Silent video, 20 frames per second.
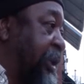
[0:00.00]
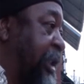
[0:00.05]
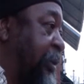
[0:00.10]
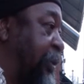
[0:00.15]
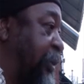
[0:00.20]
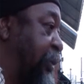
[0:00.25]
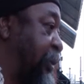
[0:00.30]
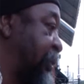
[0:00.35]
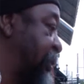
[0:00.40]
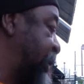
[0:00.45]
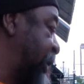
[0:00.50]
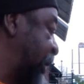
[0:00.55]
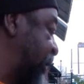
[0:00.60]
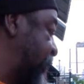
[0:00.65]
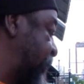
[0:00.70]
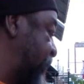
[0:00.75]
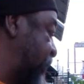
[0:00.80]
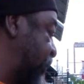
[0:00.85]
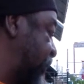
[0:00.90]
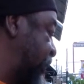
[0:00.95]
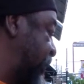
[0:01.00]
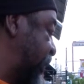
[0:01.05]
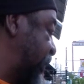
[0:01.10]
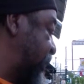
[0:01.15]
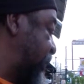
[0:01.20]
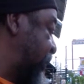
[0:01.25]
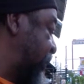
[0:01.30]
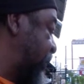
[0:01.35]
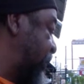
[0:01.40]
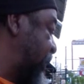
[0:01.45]
is Hebrew, New Testament is
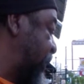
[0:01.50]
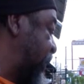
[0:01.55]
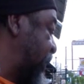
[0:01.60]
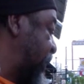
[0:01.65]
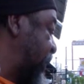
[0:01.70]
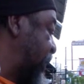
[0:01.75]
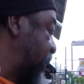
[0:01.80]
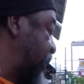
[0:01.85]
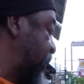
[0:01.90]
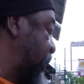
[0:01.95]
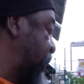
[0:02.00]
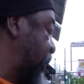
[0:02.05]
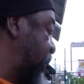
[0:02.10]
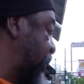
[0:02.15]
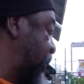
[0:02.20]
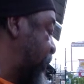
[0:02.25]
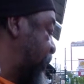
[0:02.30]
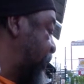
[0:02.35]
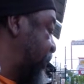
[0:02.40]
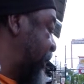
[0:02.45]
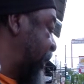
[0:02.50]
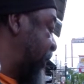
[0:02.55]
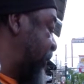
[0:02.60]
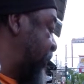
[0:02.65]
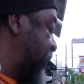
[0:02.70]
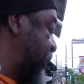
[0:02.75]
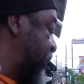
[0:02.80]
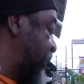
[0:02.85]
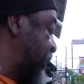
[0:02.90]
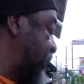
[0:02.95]
Greek. So when you go to New
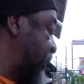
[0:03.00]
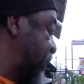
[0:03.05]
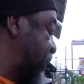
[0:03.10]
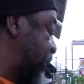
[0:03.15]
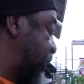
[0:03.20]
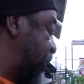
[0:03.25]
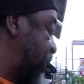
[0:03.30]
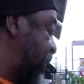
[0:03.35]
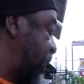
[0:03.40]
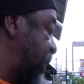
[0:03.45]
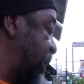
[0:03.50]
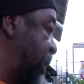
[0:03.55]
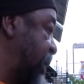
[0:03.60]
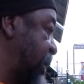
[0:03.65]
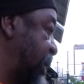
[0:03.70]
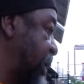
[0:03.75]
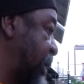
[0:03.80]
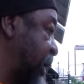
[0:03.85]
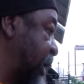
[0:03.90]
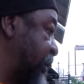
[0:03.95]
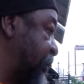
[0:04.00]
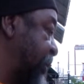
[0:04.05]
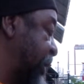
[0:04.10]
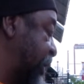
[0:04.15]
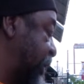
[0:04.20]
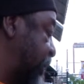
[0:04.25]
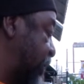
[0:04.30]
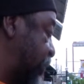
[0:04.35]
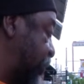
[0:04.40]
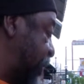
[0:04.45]
Testament, you're going to see G as
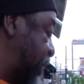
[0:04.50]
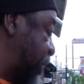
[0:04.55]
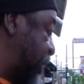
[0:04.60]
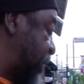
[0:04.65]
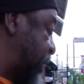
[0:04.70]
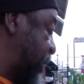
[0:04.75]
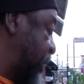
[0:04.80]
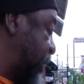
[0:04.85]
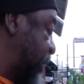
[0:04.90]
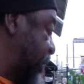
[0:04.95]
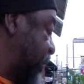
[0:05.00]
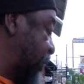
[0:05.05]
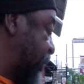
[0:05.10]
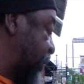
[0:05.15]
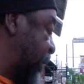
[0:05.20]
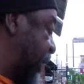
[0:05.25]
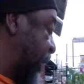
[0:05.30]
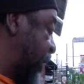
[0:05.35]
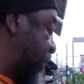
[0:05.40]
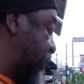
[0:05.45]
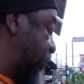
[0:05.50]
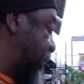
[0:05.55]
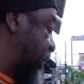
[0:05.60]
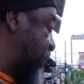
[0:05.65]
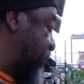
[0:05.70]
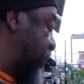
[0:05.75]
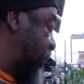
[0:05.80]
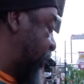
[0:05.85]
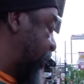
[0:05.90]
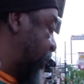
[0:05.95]
meaning Greek. So that
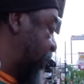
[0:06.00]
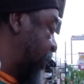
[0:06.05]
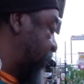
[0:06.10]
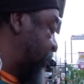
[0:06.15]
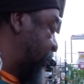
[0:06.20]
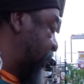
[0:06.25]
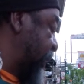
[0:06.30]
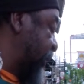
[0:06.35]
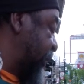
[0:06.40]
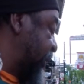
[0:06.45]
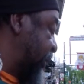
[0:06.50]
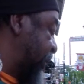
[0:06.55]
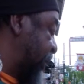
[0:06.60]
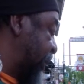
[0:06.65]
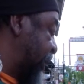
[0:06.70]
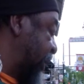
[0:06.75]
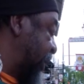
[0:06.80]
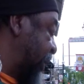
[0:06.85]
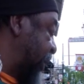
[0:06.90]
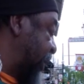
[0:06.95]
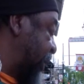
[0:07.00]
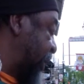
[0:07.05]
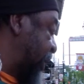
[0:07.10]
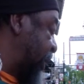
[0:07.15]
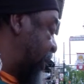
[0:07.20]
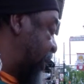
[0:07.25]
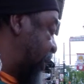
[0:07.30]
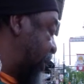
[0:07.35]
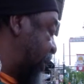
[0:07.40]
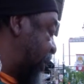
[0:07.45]
Greek word is
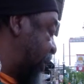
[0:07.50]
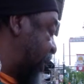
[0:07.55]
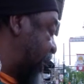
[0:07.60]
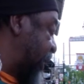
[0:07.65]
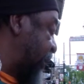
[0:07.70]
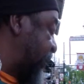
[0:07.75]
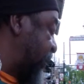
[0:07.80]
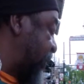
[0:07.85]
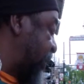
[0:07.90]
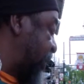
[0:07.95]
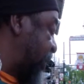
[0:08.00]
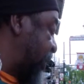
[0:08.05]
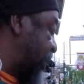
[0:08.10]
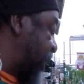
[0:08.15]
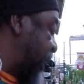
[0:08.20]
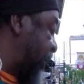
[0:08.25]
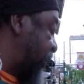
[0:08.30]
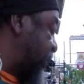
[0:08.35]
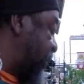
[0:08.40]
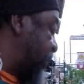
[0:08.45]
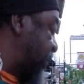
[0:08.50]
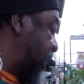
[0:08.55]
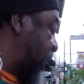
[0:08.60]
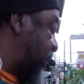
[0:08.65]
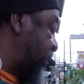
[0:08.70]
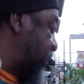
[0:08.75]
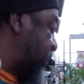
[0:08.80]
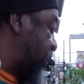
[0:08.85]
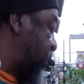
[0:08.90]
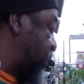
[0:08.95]
kath, kath,
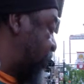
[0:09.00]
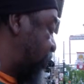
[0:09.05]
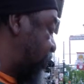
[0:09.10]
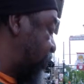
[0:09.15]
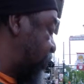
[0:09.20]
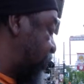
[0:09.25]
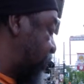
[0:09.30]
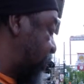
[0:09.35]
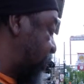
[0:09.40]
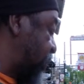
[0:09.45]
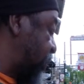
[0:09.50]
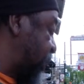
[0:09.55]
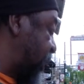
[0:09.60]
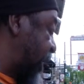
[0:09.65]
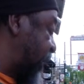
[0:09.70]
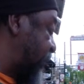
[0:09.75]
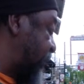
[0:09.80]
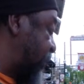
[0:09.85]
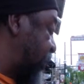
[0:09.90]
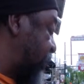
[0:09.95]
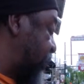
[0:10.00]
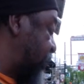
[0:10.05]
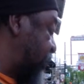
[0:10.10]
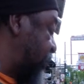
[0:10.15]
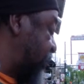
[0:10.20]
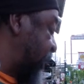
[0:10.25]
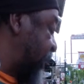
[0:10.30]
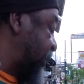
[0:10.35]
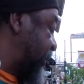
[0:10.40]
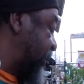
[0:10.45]

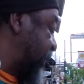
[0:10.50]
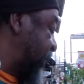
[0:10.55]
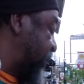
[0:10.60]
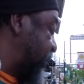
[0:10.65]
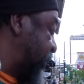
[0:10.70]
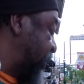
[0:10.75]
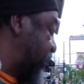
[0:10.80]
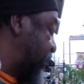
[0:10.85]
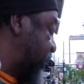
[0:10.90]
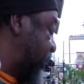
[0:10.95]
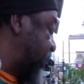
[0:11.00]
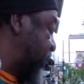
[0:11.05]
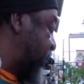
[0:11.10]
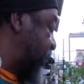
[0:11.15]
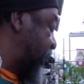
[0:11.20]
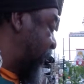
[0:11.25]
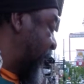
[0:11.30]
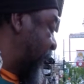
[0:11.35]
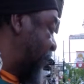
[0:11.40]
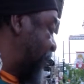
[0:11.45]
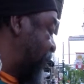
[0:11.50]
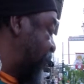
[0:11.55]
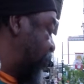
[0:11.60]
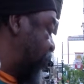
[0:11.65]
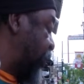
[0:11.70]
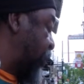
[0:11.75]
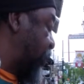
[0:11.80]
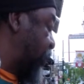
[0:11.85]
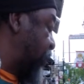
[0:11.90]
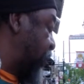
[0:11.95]
that's that Greek word
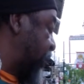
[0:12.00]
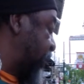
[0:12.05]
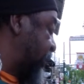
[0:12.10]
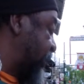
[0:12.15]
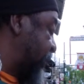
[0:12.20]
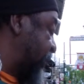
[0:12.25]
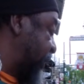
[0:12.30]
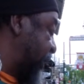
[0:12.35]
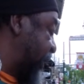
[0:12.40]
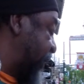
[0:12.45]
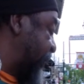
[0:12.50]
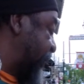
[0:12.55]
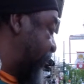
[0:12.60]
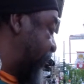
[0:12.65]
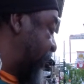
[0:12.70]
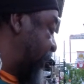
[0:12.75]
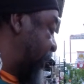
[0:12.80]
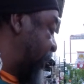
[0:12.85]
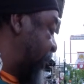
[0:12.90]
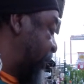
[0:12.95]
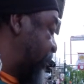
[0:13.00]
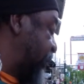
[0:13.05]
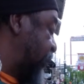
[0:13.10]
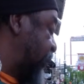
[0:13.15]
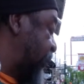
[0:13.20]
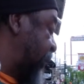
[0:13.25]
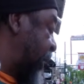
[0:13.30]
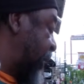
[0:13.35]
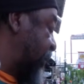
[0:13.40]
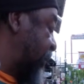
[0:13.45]
for the word slept. To
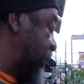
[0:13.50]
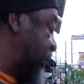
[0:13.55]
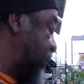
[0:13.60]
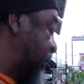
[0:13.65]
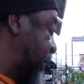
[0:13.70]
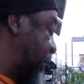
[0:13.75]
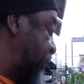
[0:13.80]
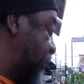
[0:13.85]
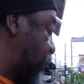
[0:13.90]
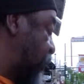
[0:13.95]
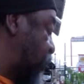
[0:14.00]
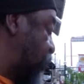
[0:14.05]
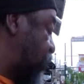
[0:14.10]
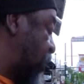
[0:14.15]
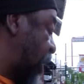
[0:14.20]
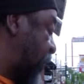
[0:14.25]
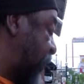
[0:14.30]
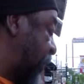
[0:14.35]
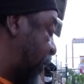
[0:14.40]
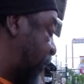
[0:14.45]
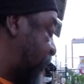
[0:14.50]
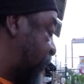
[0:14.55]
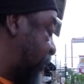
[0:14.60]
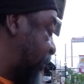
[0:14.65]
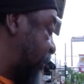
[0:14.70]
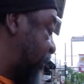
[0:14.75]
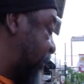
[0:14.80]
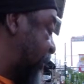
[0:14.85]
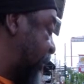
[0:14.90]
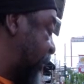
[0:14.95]
fall asleep, to drop off
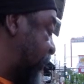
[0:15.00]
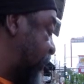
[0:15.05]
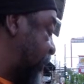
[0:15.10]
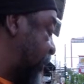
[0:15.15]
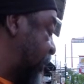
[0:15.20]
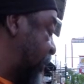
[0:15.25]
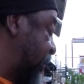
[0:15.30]
to sleep,